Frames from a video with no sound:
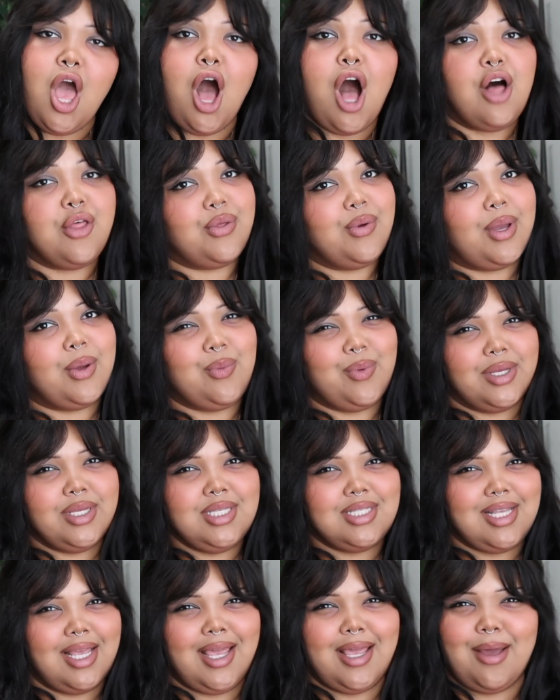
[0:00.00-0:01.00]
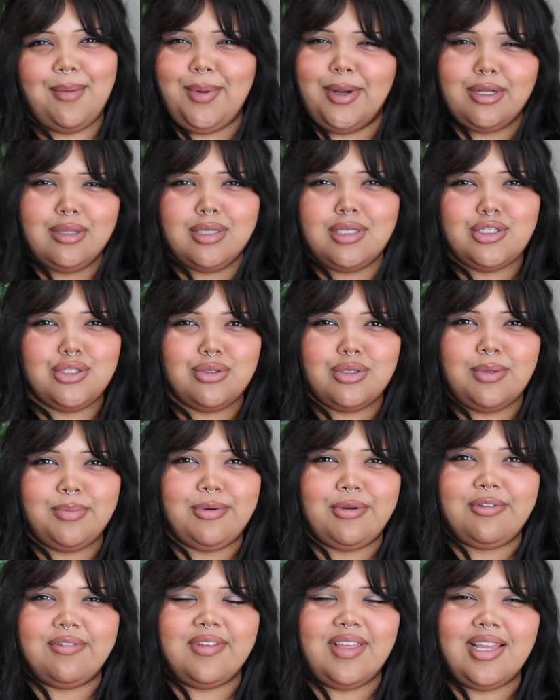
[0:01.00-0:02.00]
Although I will say, apparently Judy
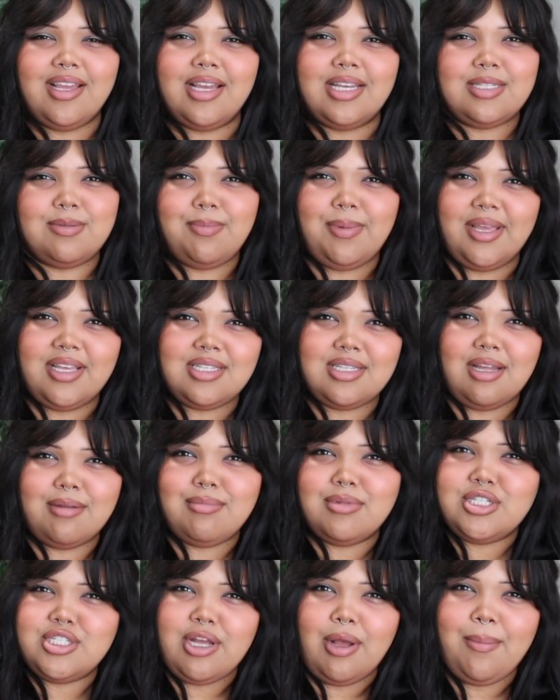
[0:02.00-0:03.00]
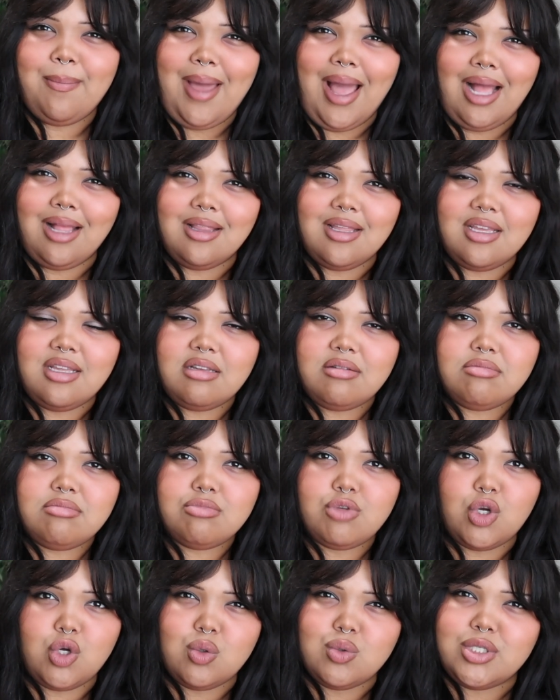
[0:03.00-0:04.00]
Poovey is based on Michelle Matlin,
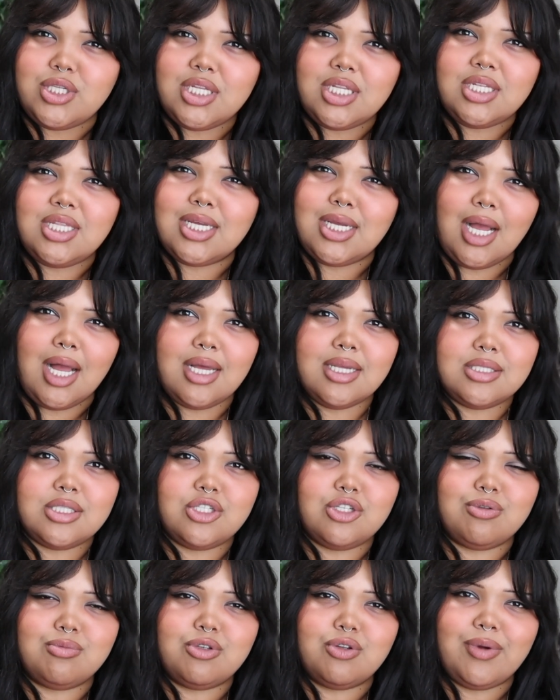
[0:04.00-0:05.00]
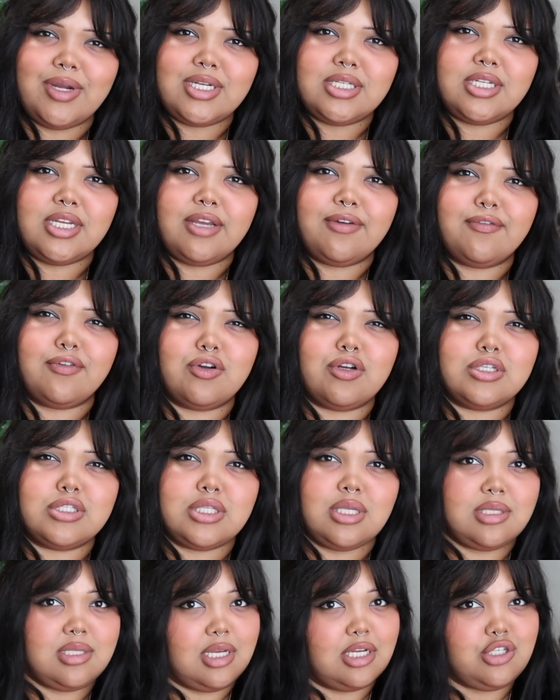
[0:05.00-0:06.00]
who did the costume directing for
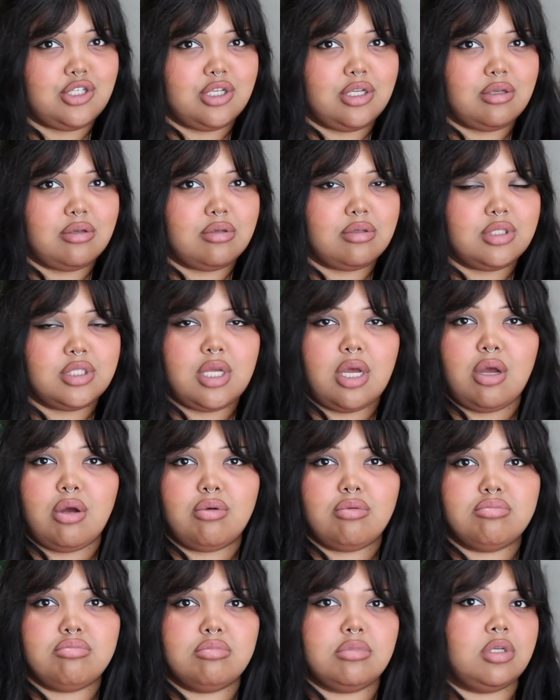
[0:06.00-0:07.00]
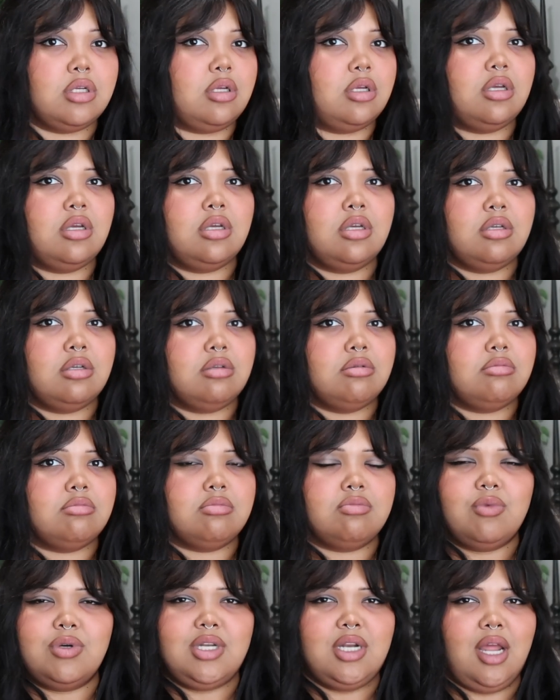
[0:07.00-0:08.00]
Succession. So
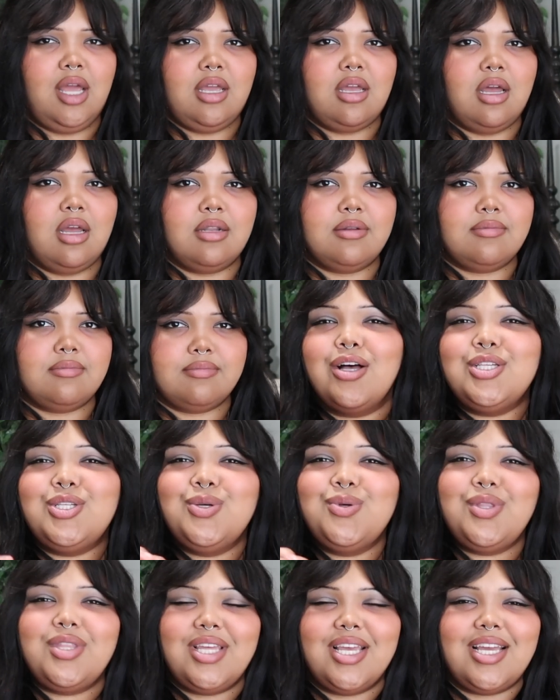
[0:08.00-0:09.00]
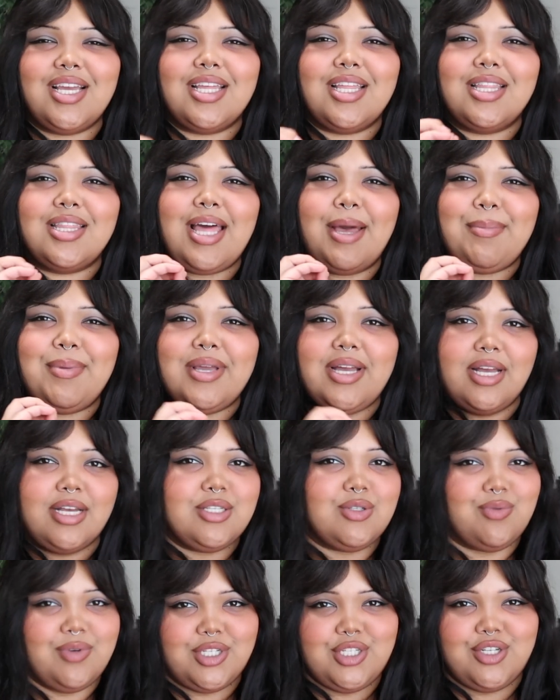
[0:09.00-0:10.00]
what an icon. I also think that
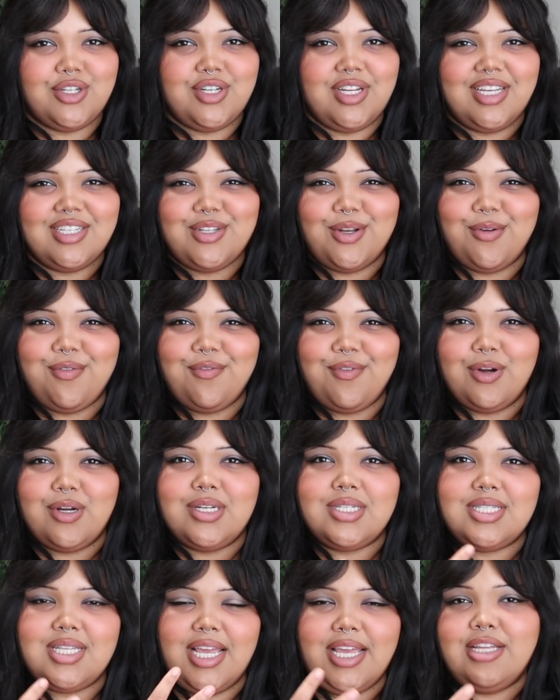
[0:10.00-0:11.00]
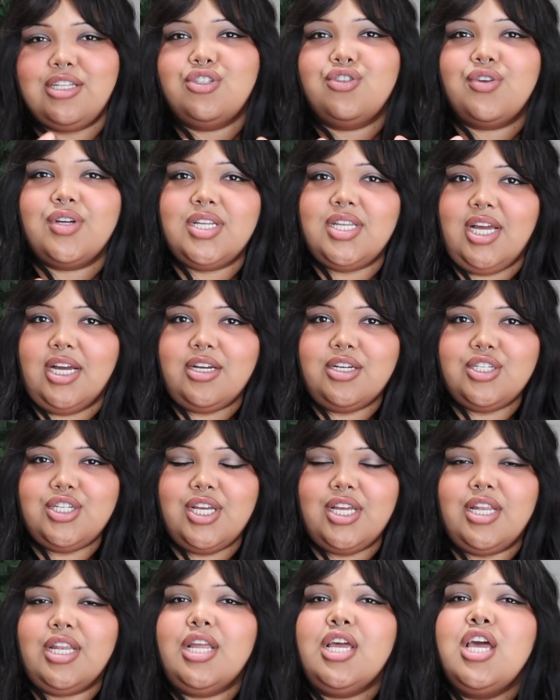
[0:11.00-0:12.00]
because Richard is our first
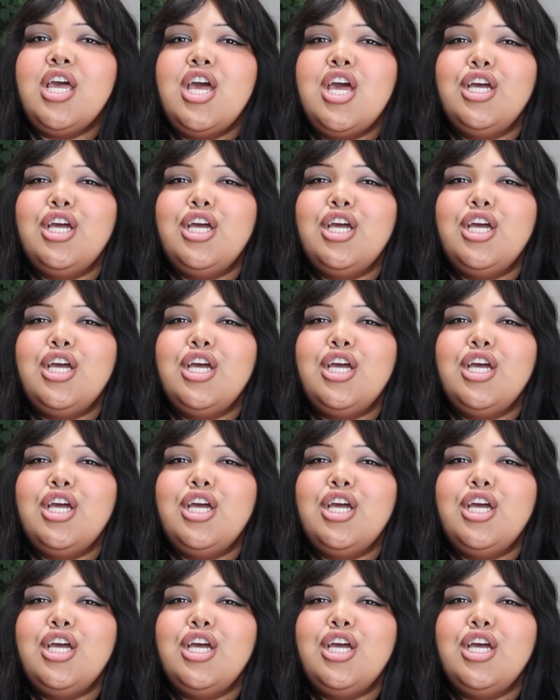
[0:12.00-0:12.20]
introduction